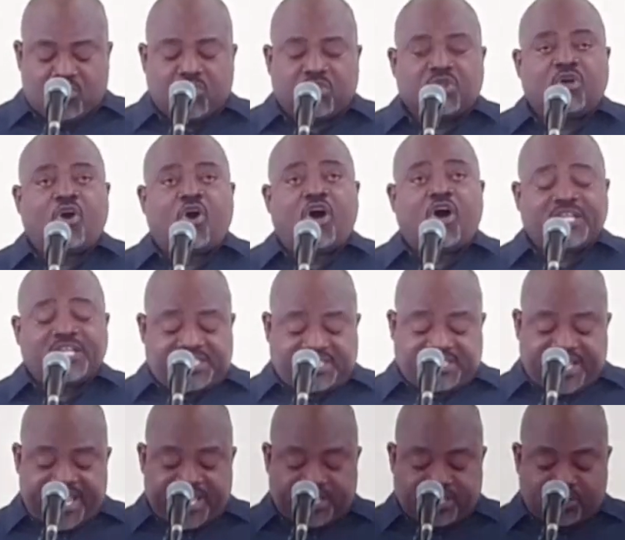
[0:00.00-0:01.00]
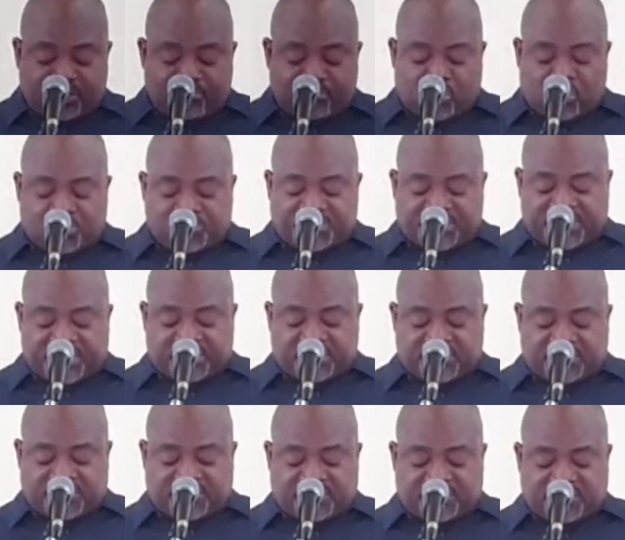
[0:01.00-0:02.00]
God said to
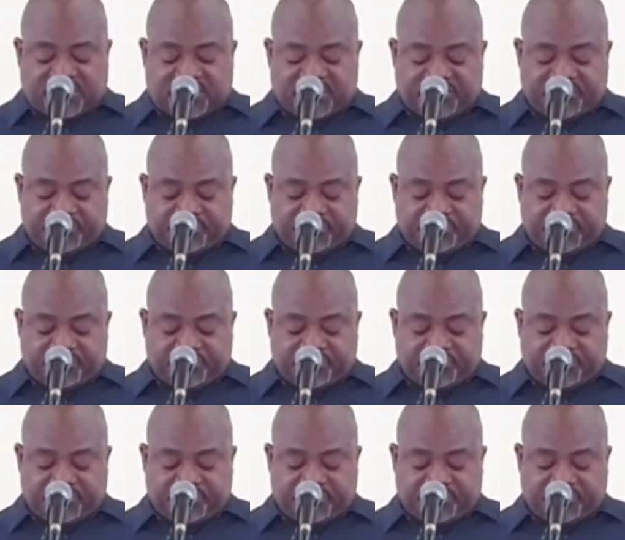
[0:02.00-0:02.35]
Moses,